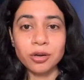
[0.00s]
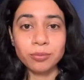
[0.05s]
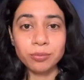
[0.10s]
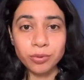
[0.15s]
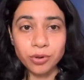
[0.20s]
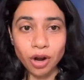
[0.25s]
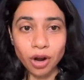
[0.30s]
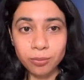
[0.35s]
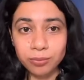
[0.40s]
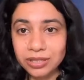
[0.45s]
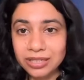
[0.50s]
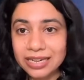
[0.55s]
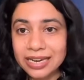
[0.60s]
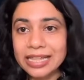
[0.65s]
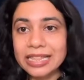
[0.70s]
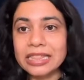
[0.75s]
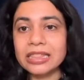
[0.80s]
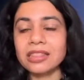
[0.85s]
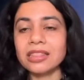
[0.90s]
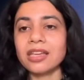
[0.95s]
prompt
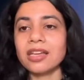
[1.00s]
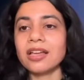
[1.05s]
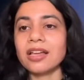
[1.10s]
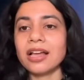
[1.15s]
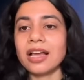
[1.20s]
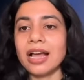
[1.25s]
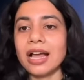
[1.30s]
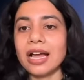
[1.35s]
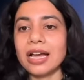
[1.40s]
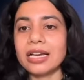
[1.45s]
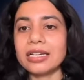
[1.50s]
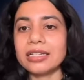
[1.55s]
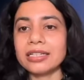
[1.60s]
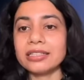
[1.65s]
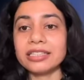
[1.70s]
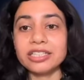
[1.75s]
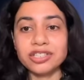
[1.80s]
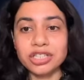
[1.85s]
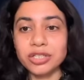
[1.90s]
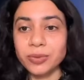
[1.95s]
length and
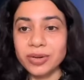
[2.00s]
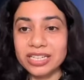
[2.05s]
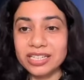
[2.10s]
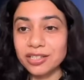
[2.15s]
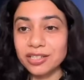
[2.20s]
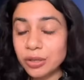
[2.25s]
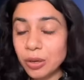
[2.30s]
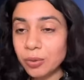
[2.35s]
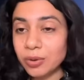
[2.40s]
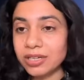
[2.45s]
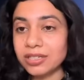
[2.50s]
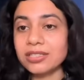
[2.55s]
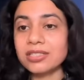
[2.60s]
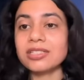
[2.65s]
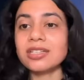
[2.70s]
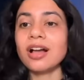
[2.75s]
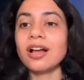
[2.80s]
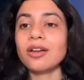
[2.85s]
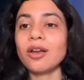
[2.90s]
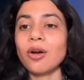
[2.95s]
the generated
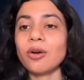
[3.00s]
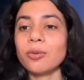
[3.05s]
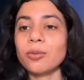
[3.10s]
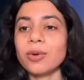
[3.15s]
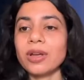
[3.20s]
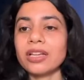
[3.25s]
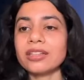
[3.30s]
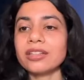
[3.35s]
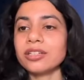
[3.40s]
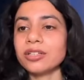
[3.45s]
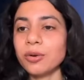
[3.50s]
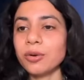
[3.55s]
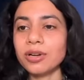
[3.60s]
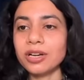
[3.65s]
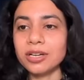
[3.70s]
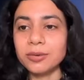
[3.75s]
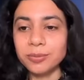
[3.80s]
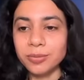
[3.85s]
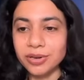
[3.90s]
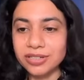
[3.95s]
tokens along with
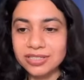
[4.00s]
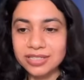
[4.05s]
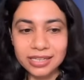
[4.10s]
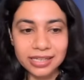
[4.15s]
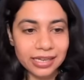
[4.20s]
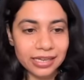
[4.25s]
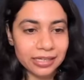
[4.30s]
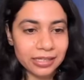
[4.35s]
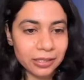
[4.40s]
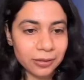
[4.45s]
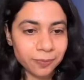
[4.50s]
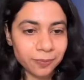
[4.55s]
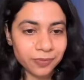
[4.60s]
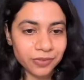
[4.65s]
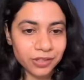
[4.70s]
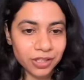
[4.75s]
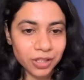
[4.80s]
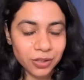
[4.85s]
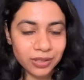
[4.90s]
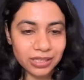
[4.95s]
token per second.
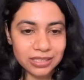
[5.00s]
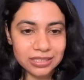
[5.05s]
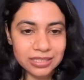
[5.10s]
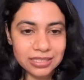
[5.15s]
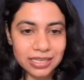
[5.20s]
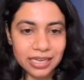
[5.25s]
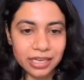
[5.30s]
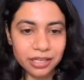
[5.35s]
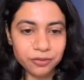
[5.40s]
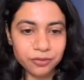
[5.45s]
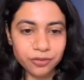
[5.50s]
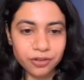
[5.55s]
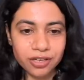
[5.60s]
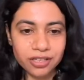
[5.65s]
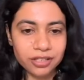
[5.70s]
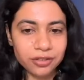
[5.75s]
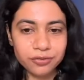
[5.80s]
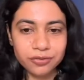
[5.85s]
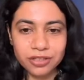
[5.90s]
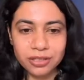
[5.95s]
You can see in
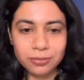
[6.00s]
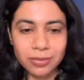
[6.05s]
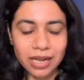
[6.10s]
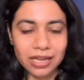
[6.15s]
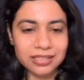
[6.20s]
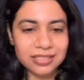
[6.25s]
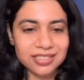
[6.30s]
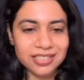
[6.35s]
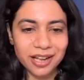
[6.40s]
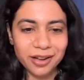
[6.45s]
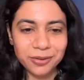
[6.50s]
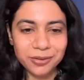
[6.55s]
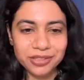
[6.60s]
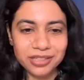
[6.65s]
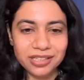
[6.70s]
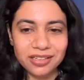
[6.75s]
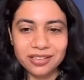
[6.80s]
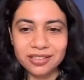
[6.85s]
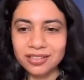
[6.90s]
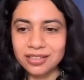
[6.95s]
for different Macs out
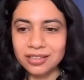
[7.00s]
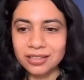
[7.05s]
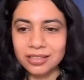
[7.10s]
there.